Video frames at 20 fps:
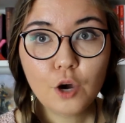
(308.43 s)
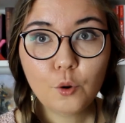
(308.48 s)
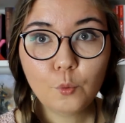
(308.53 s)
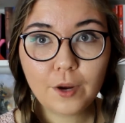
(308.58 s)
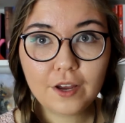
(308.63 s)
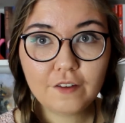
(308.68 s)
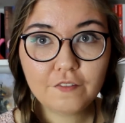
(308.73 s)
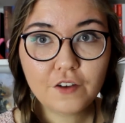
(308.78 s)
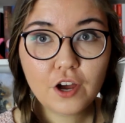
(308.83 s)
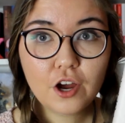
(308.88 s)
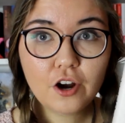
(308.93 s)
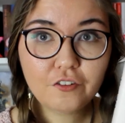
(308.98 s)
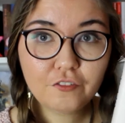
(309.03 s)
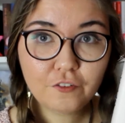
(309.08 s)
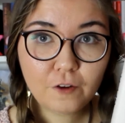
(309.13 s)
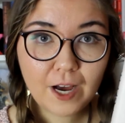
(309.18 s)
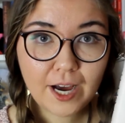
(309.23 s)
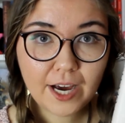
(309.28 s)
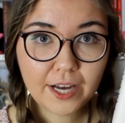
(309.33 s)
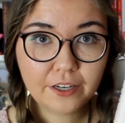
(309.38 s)
with her
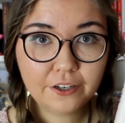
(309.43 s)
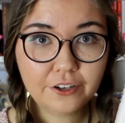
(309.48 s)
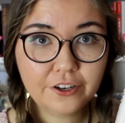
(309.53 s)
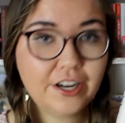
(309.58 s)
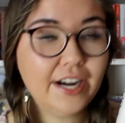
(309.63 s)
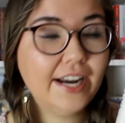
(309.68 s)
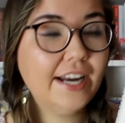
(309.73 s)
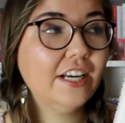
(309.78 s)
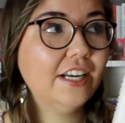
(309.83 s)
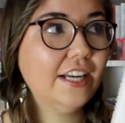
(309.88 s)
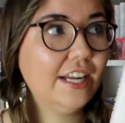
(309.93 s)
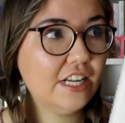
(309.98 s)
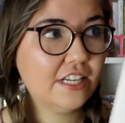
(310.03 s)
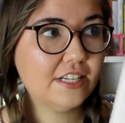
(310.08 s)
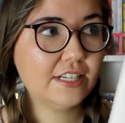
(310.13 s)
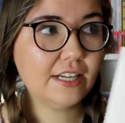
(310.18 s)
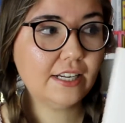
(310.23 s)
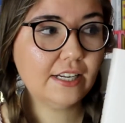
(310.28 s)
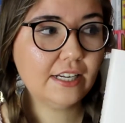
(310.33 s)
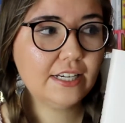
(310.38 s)
father in
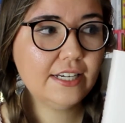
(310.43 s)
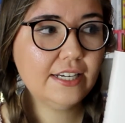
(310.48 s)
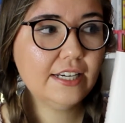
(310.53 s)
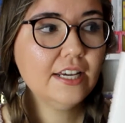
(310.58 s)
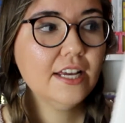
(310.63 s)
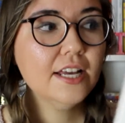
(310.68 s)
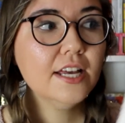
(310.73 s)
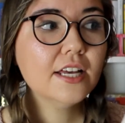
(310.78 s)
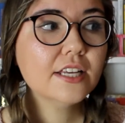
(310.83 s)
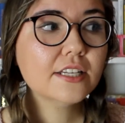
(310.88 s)
Italy.